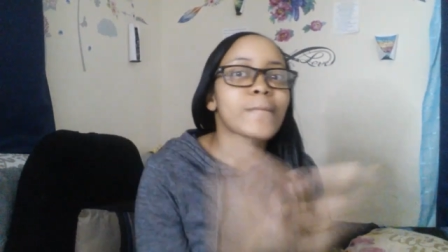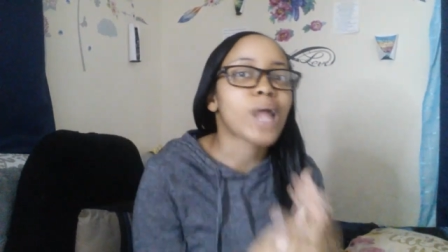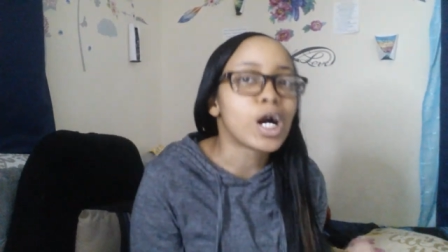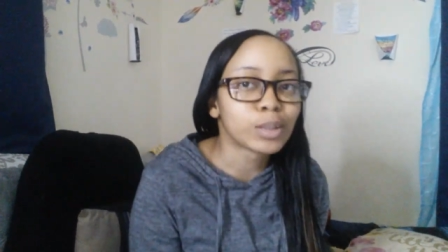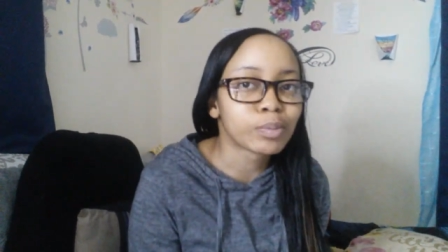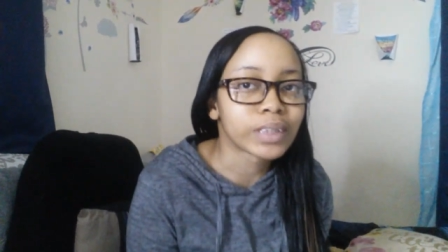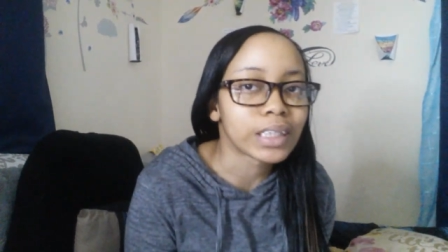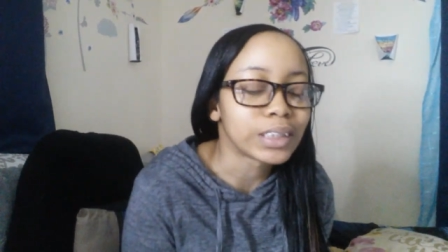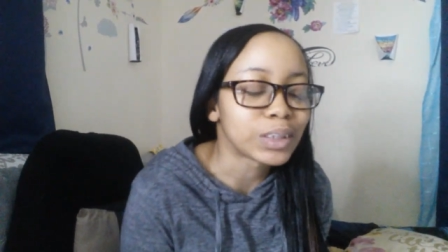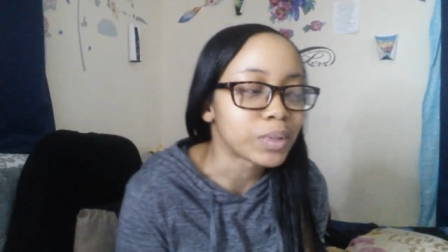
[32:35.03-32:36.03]

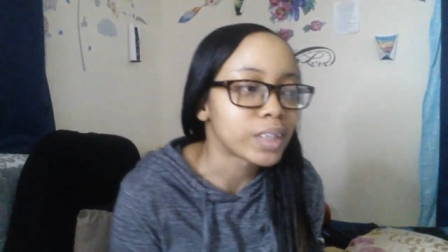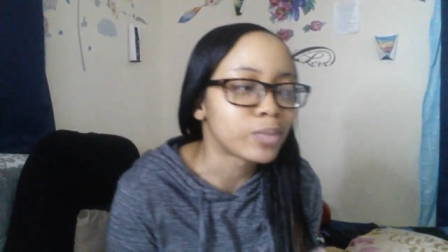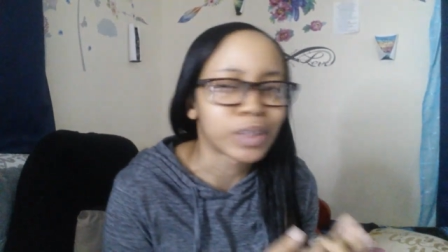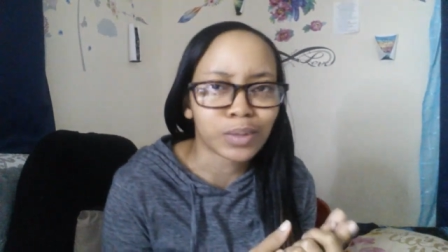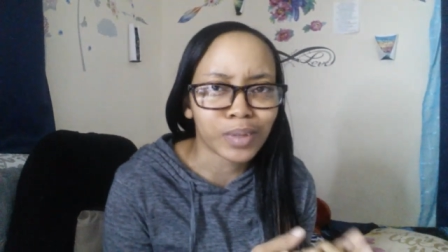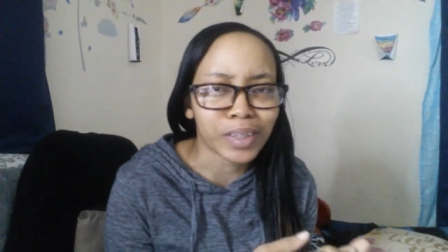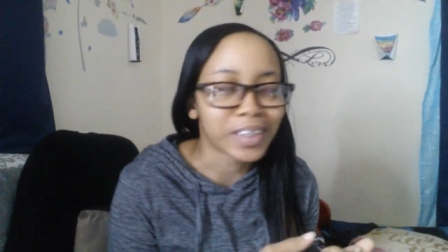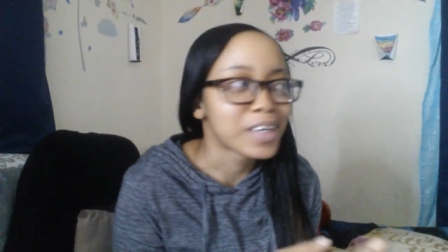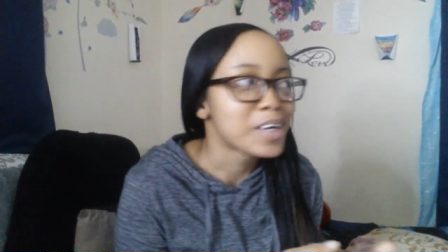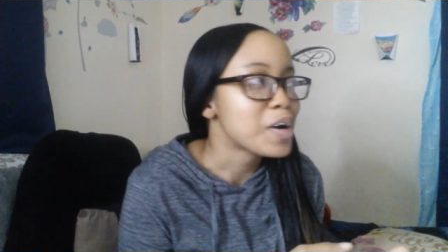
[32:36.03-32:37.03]
100% into it, which is
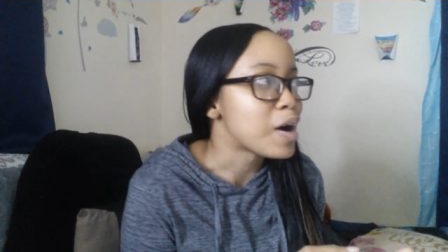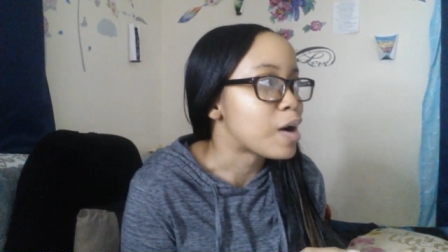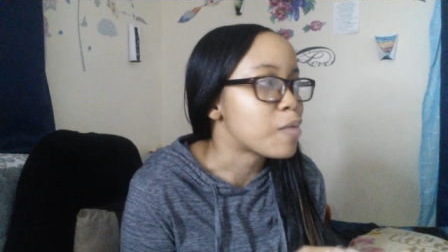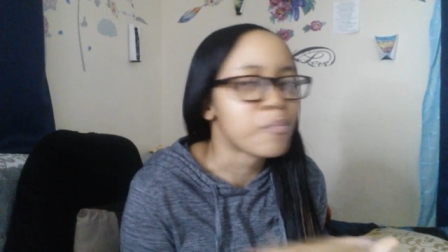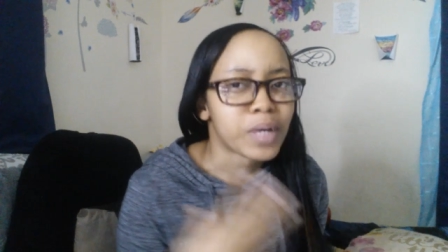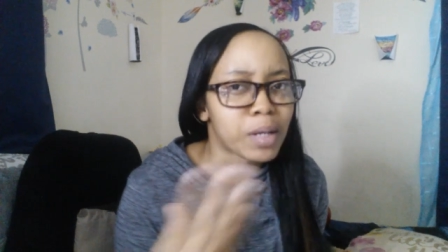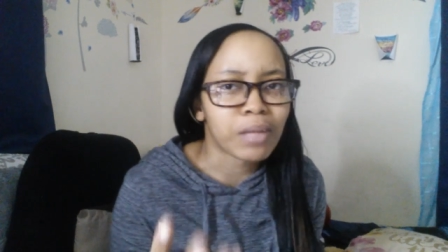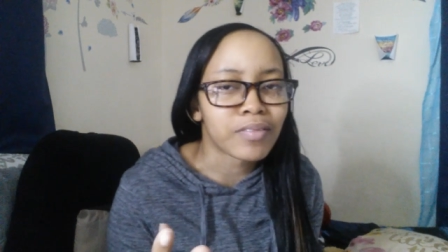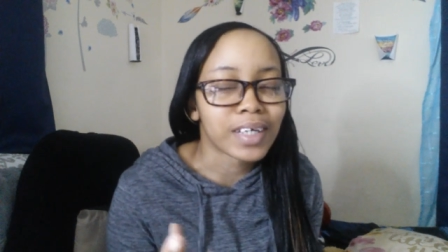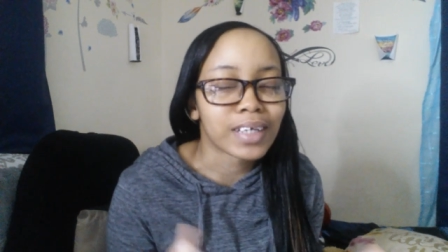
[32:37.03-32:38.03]
weird, um, but I'm
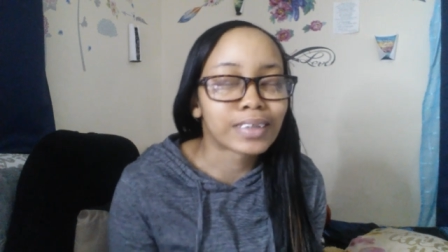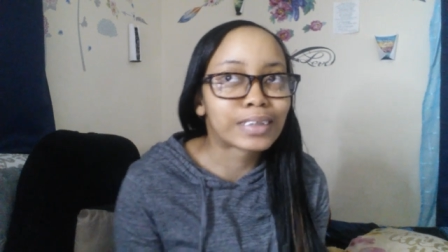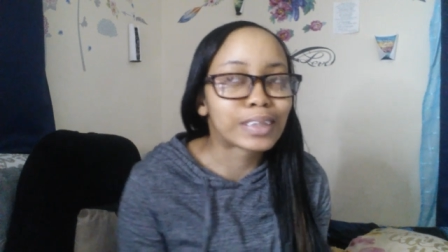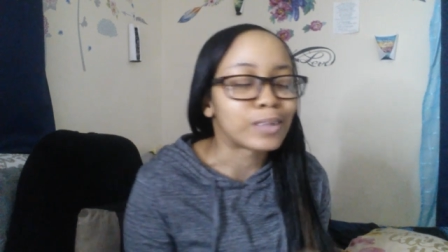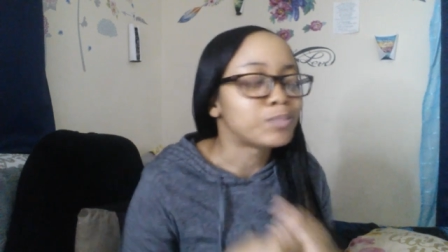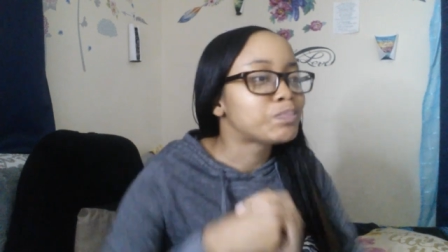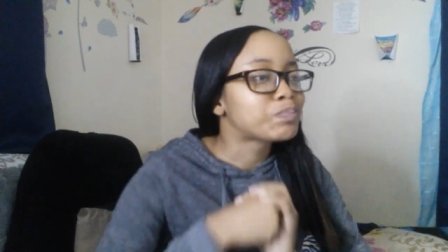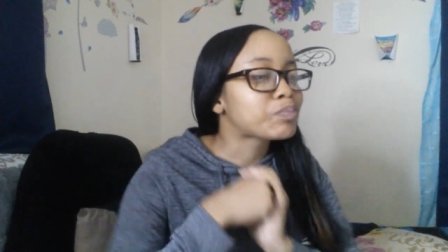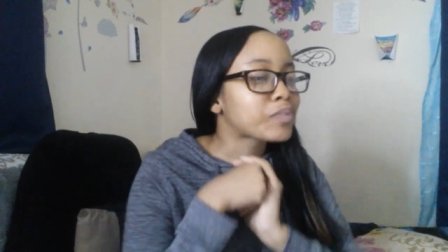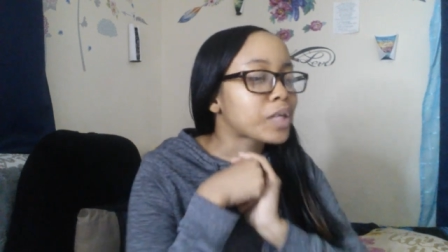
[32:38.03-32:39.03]
loving it. So,
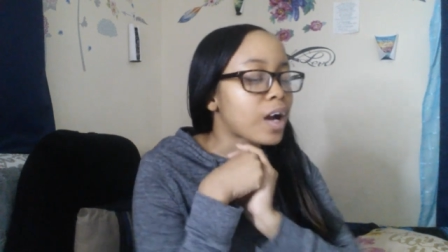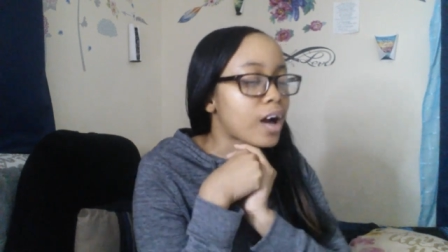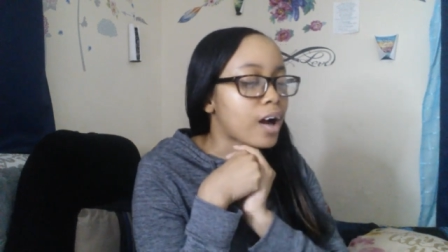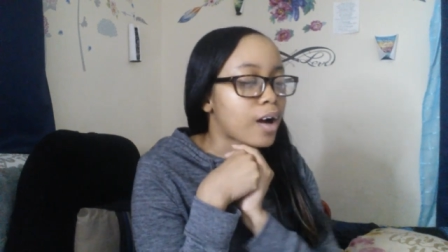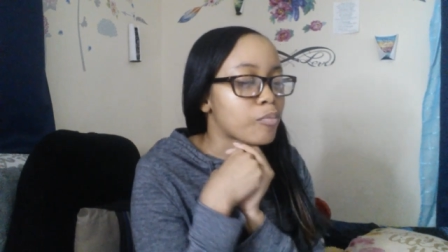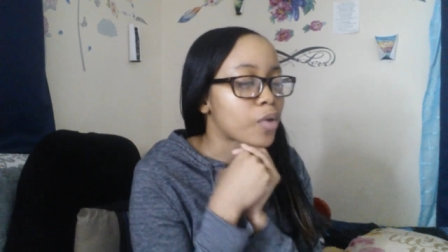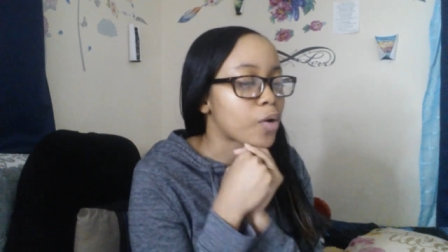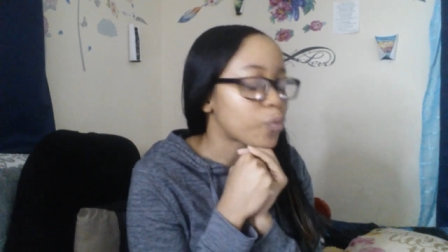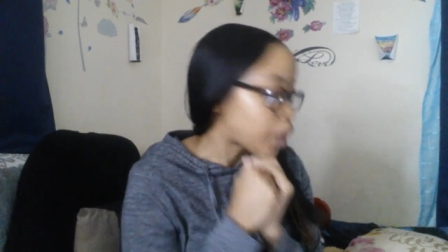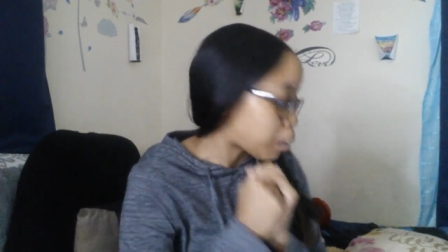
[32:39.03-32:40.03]
um,
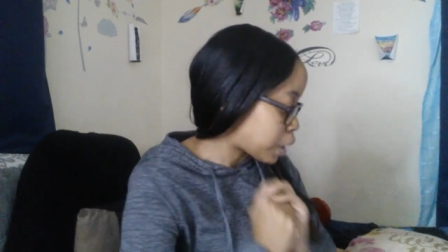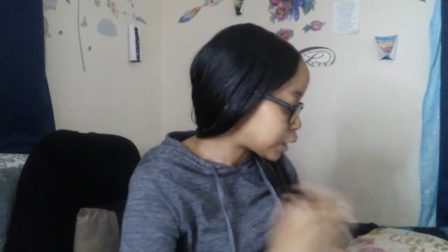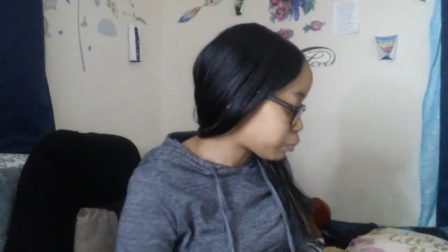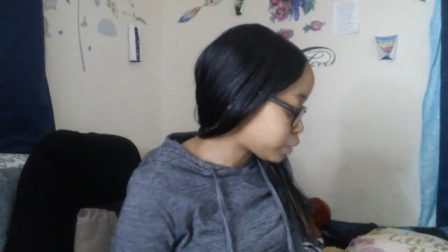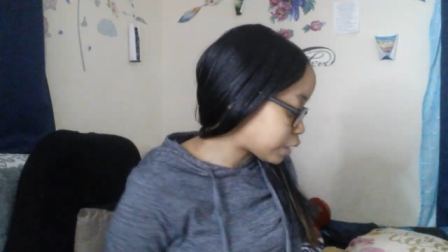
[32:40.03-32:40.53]
I'm at chapter